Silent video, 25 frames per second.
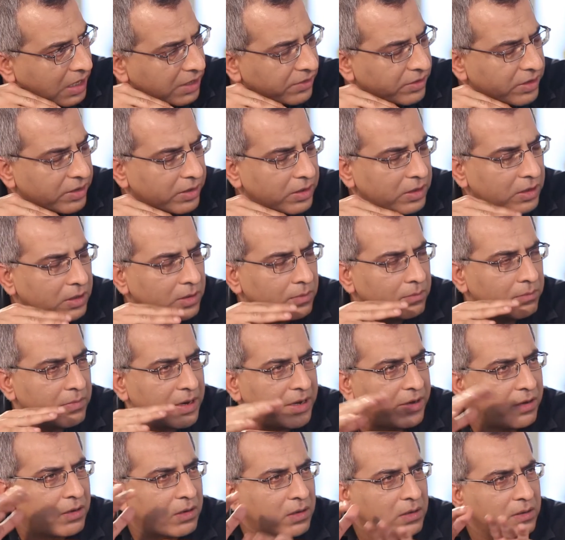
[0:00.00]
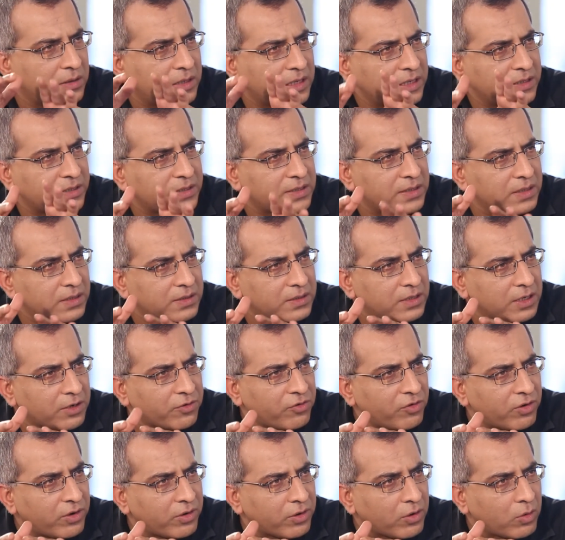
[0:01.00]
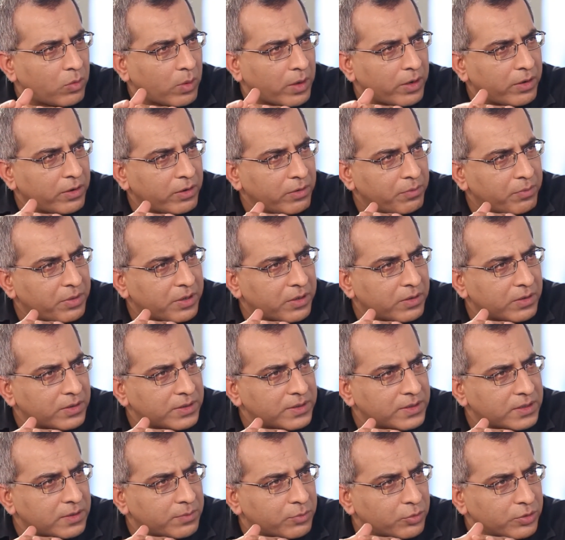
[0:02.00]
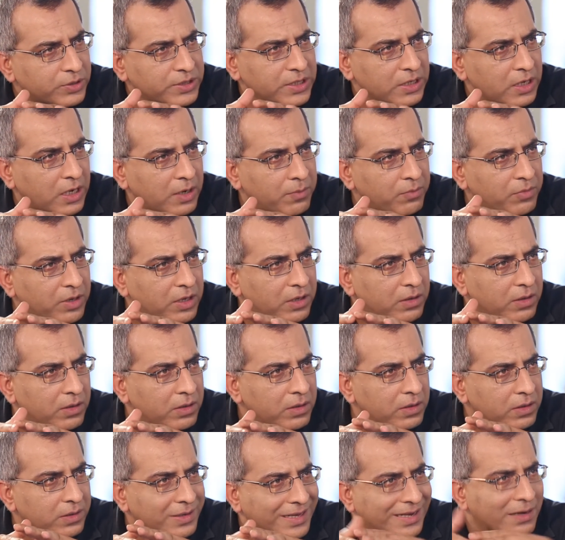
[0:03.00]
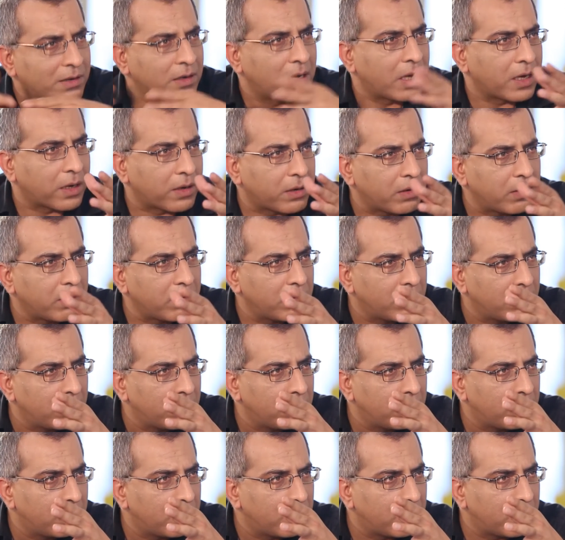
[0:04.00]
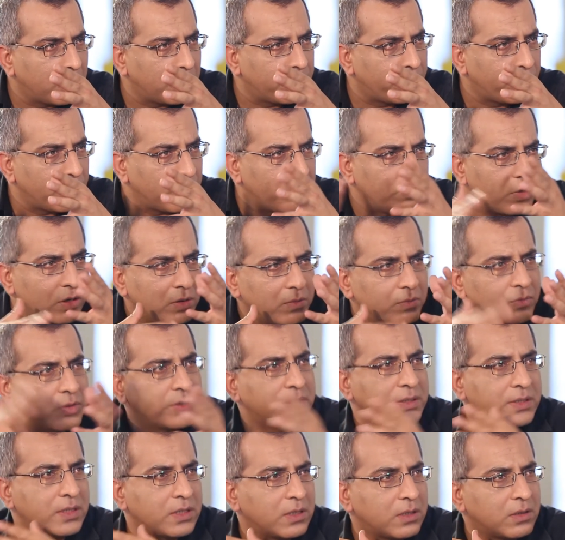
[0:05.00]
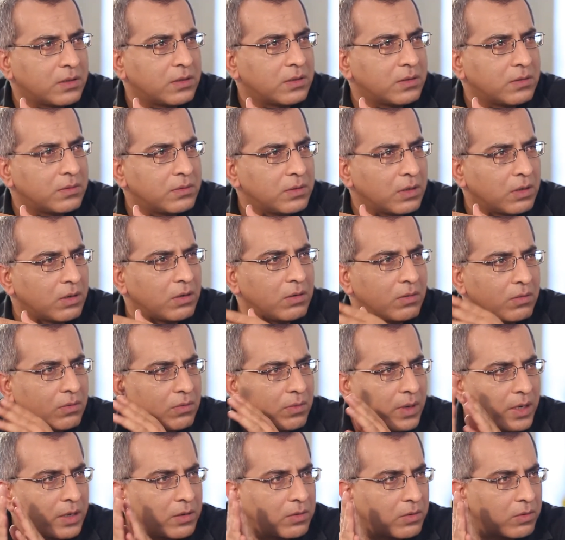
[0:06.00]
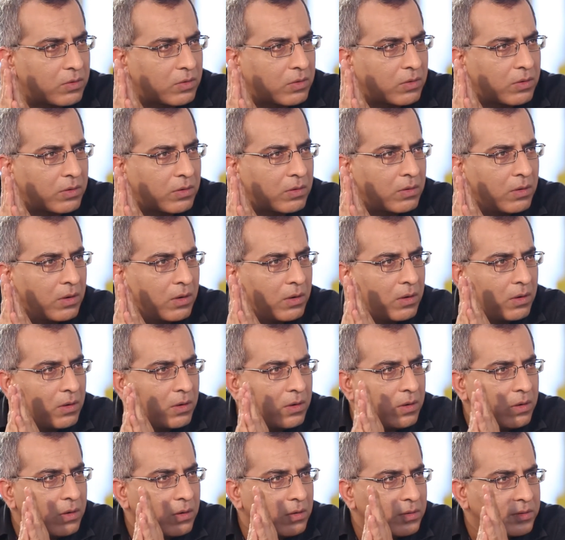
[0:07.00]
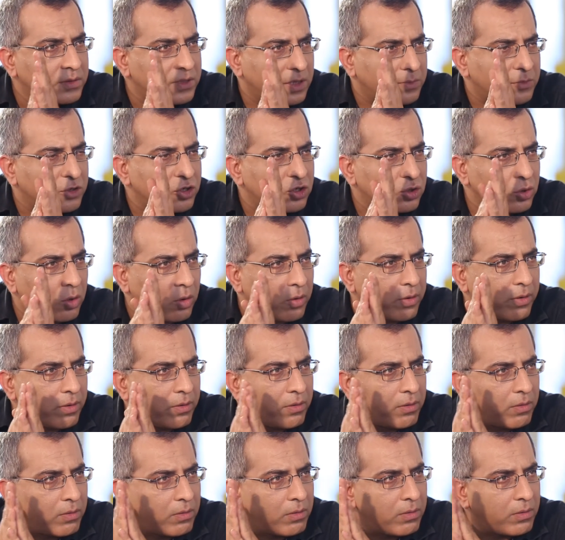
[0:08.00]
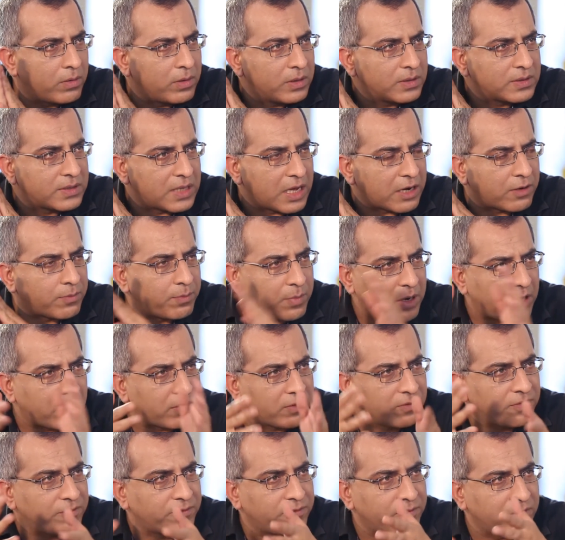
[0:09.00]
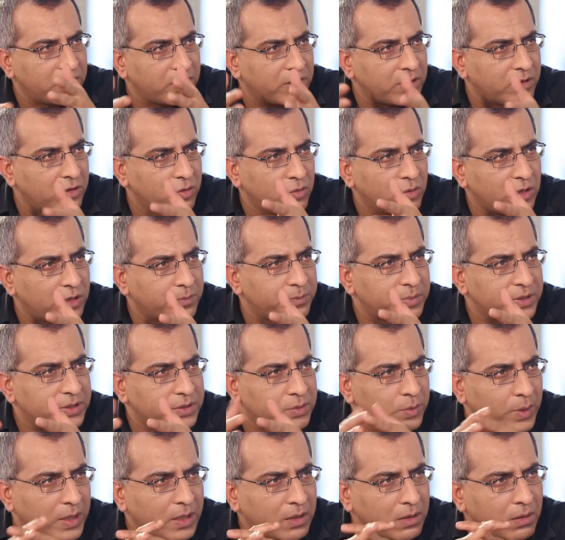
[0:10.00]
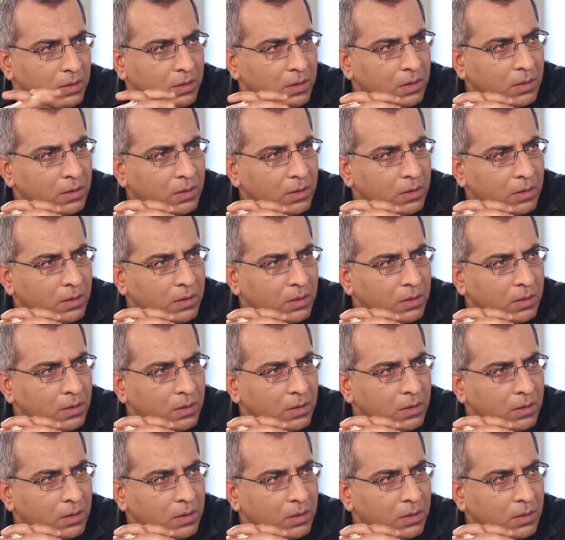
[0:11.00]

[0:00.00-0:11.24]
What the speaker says: Are there any medical tests, etc. required? Because supposing I'm taking a 10 lakh premium with say 1 crore sum assured, is that part of in a ULIP as well?